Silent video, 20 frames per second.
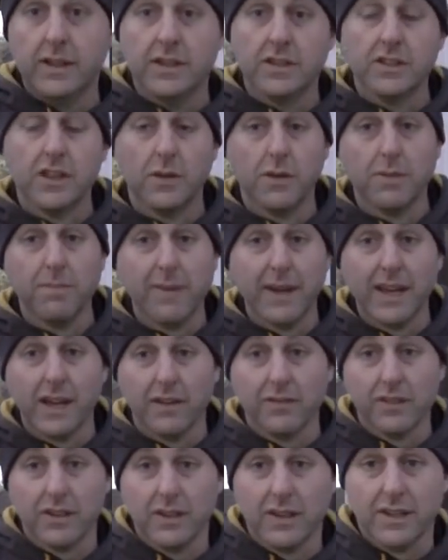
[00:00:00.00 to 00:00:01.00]
So with me,
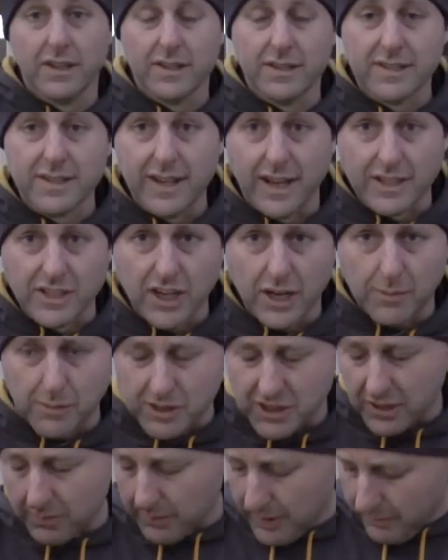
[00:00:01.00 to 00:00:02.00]
I've got a state
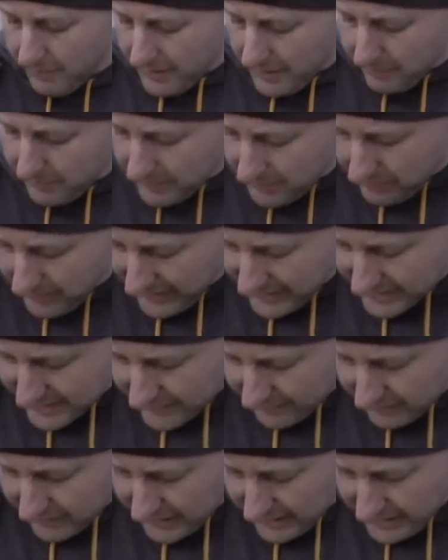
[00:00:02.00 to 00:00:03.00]
championship coming up in about
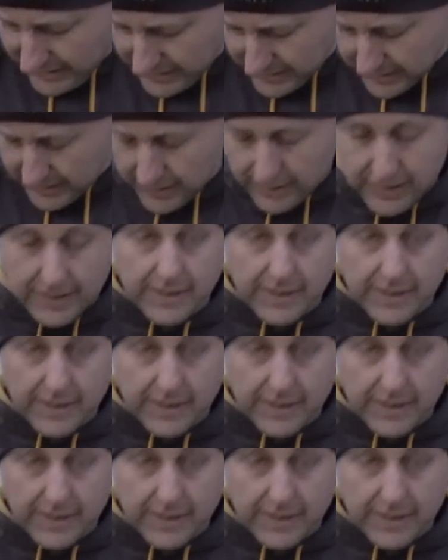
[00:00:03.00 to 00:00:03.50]
7 days.